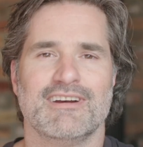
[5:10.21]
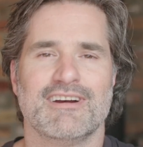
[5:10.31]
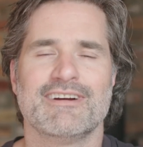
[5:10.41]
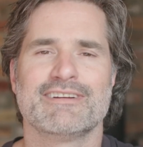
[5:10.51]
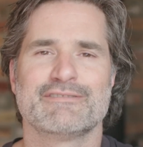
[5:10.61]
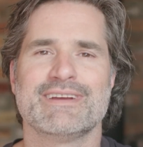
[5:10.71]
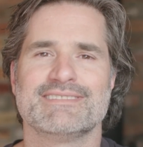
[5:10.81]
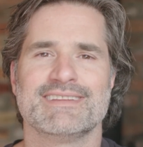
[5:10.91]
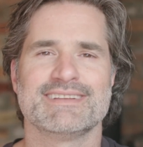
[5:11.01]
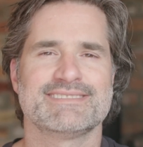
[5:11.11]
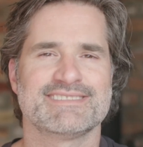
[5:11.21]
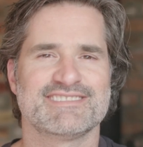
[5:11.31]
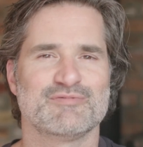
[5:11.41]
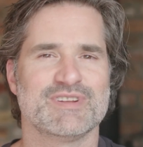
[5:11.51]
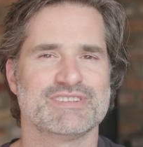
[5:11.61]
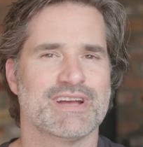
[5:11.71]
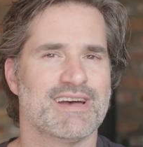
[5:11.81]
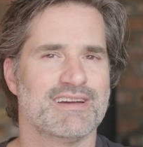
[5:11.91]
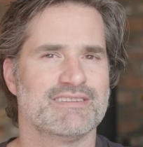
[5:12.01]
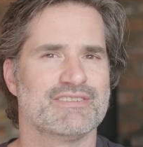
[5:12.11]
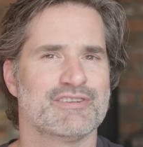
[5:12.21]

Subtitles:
All right, great. Let's switch on